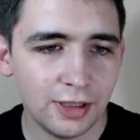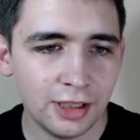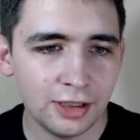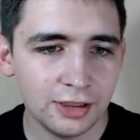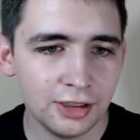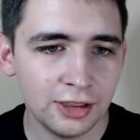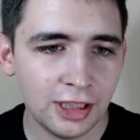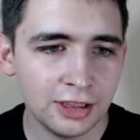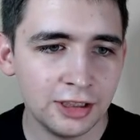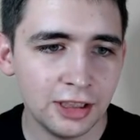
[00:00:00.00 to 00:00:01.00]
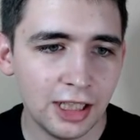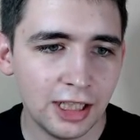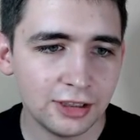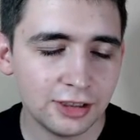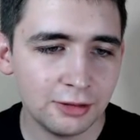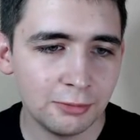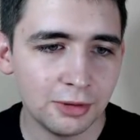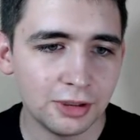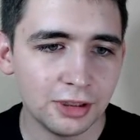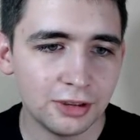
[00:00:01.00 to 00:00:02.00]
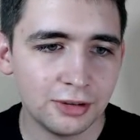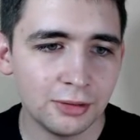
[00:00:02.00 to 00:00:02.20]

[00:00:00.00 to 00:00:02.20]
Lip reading: and at the last we need